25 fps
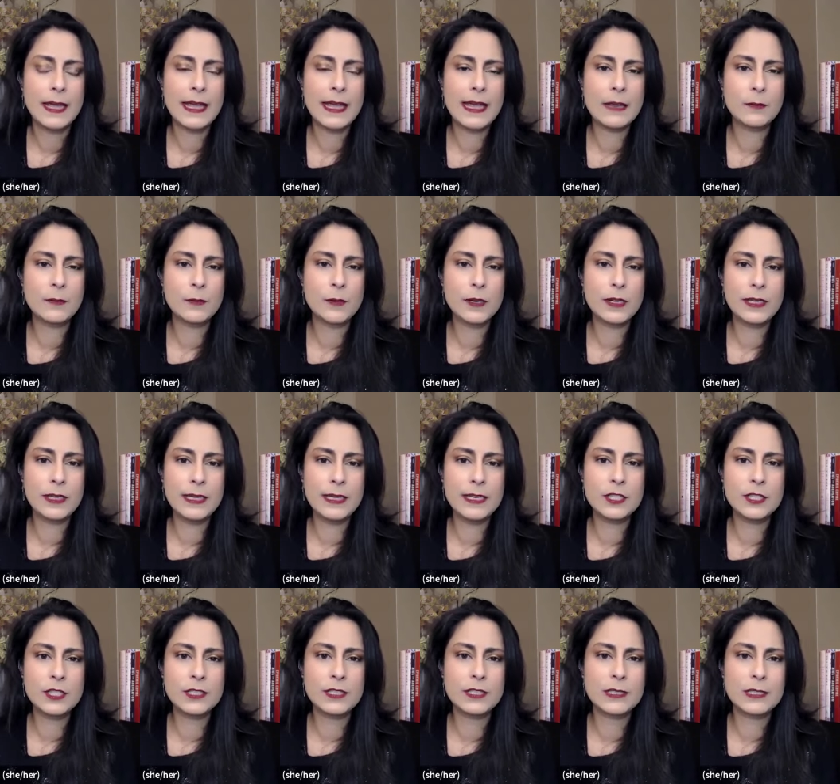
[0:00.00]
and really
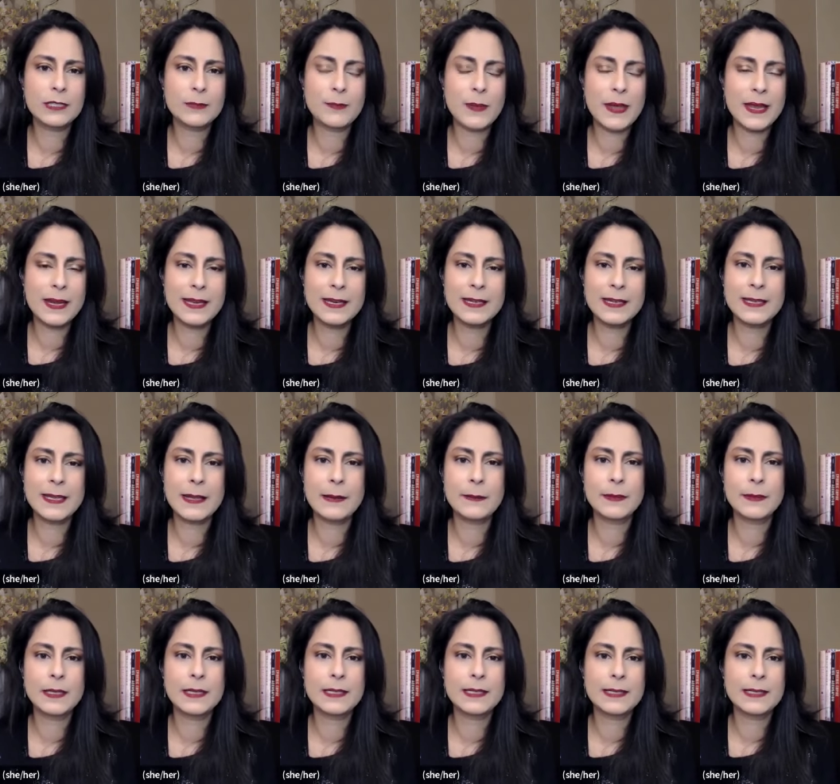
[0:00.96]
just spending
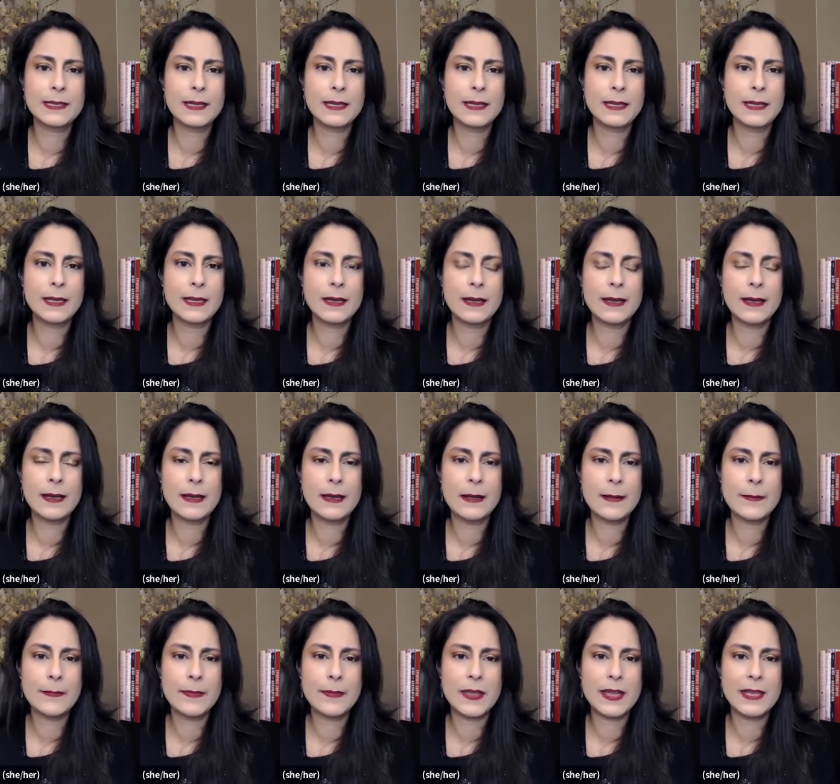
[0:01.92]
time listening.
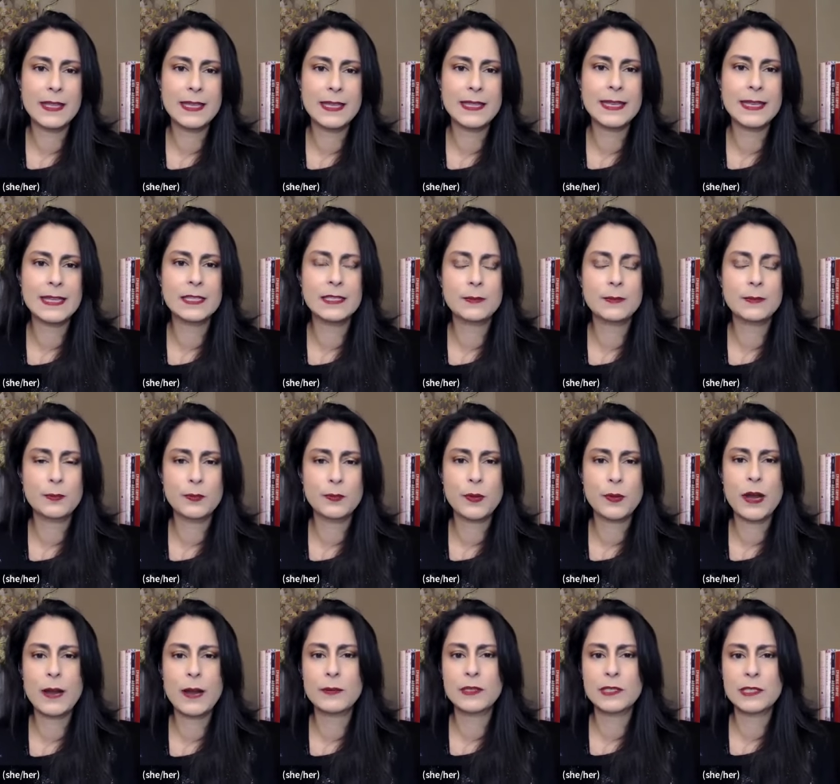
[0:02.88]
Um, I think that's
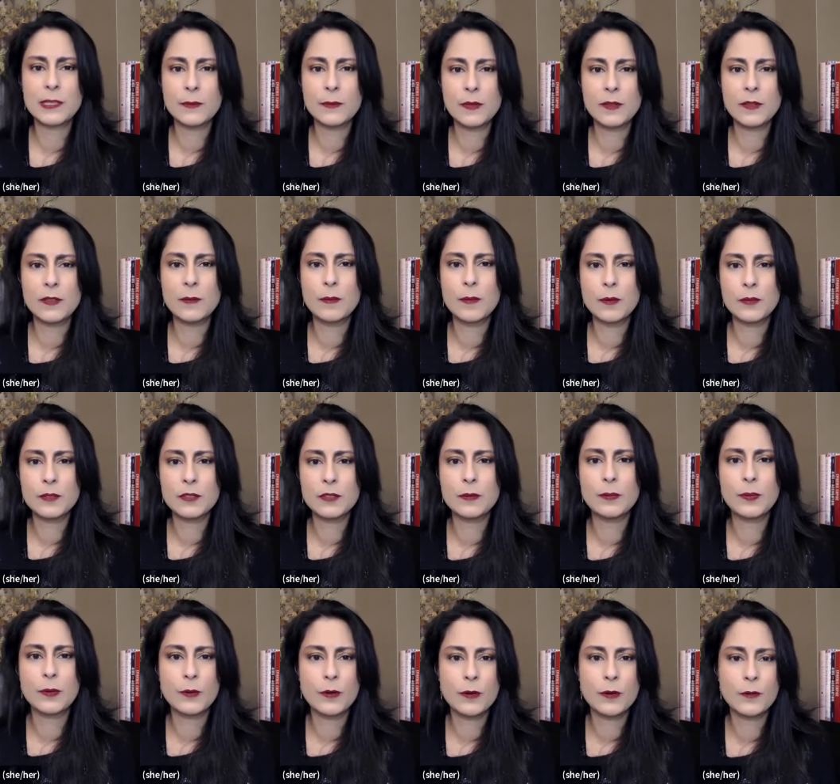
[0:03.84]
perhaps some of the most
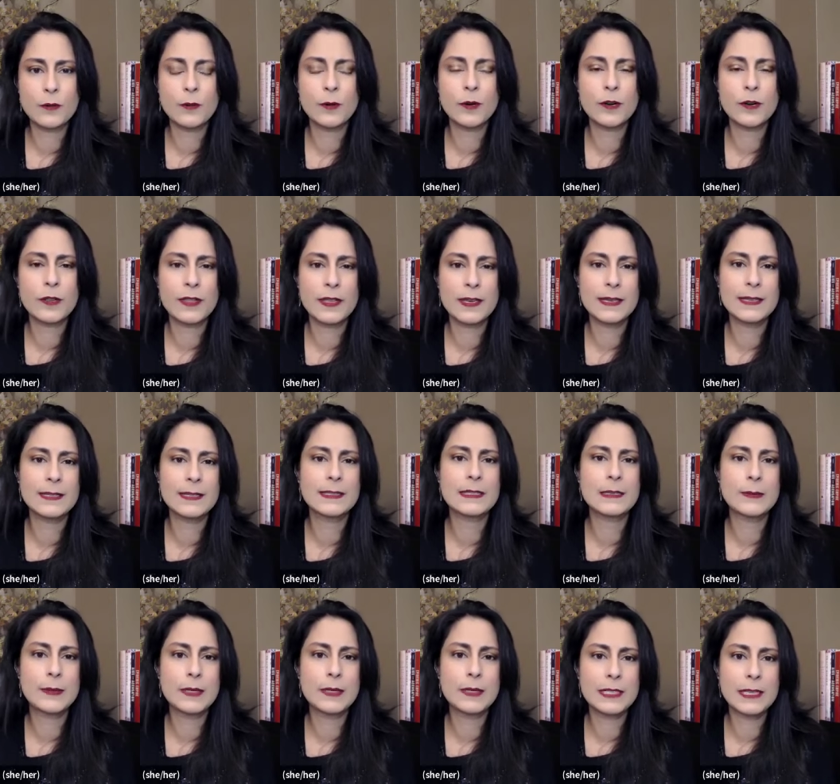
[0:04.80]
important work that needs
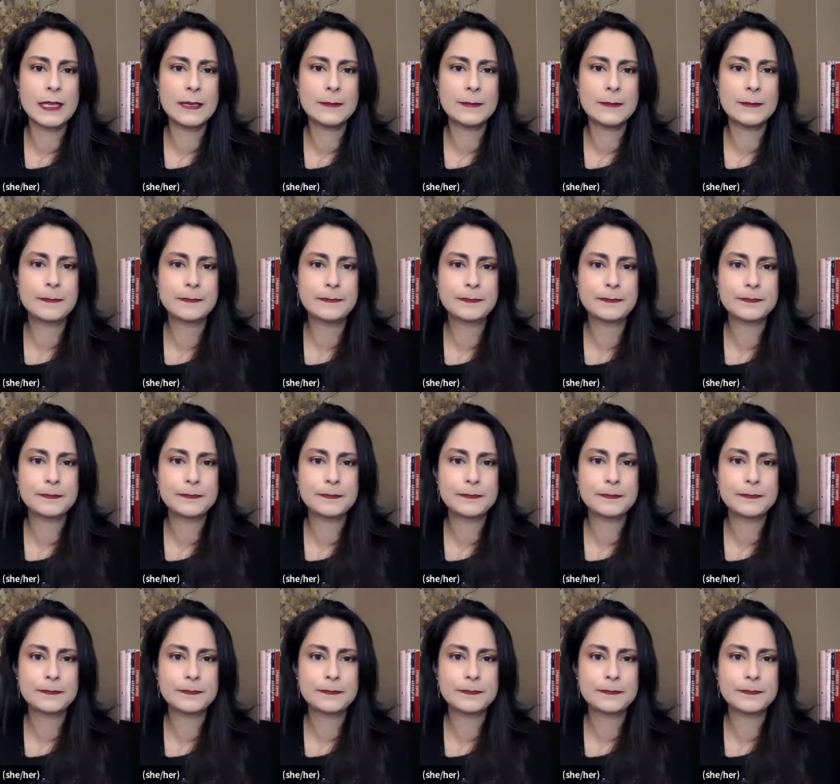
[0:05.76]
to be done.